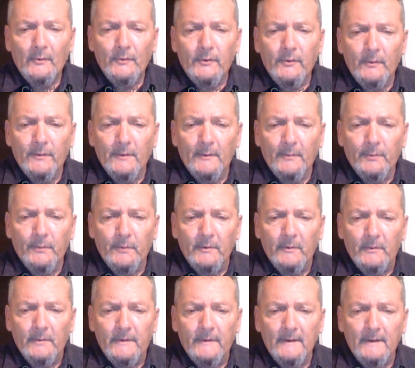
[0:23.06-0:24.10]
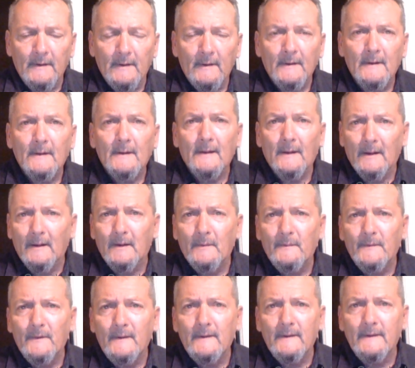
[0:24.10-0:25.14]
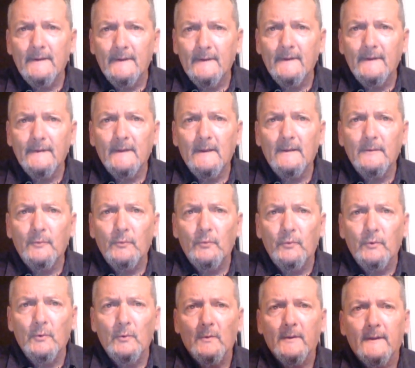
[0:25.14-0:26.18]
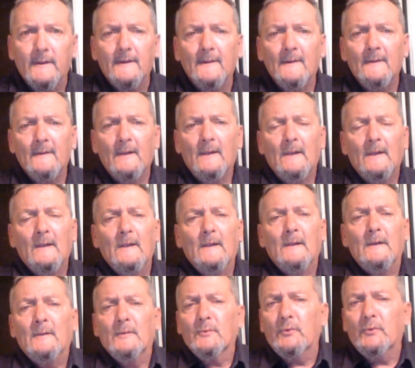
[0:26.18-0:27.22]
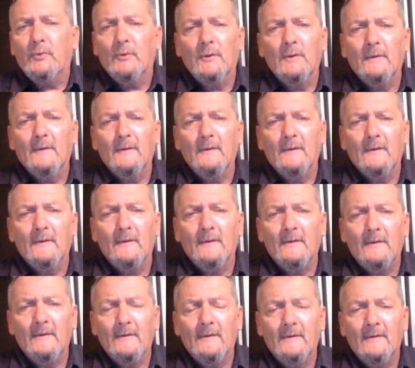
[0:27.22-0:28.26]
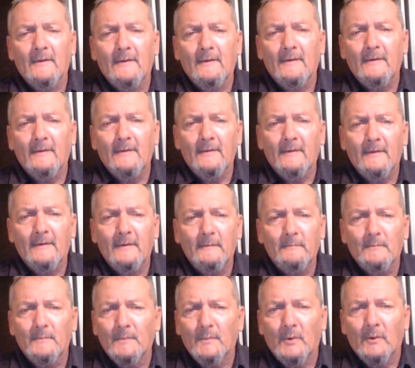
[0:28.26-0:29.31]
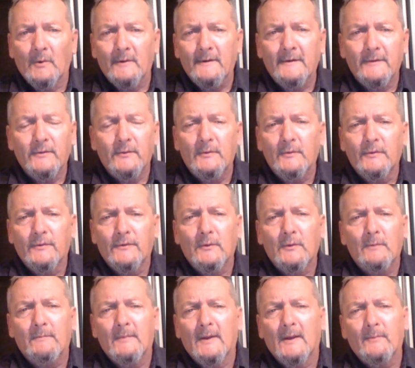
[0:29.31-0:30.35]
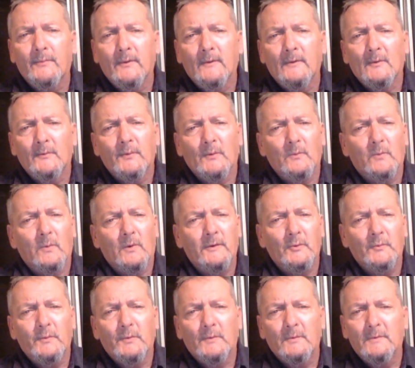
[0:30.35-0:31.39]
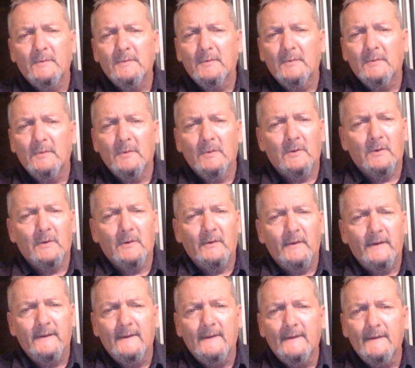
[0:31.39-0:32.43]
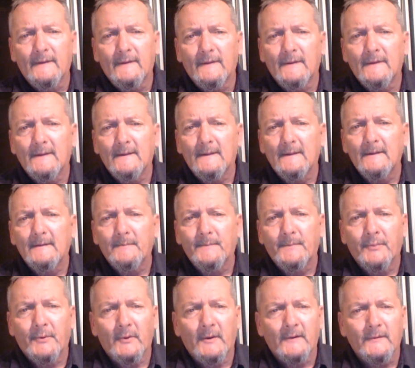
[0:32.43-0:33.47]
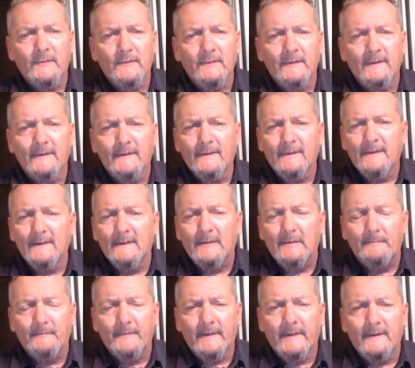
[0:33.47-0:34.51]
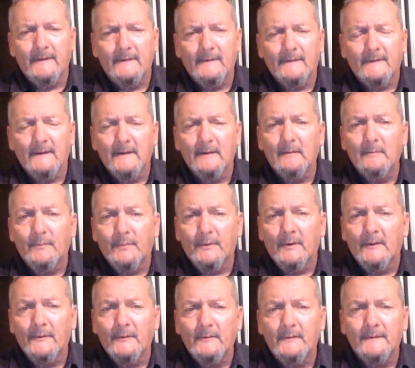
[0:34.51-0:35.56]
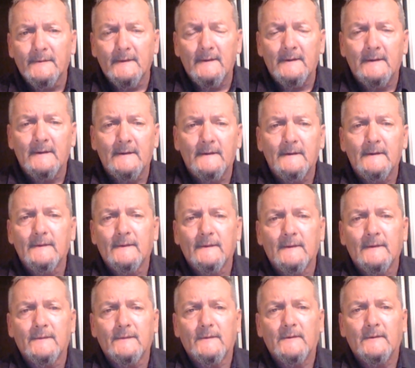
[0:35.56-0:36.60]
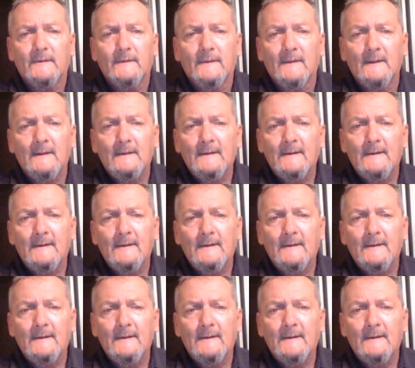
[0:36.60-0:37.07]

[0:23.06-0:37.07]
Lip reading: to the fruit of his doing. Good morning, YouTube, my beautiful, wonderful, glorious, precious, amazing brothers and sisters.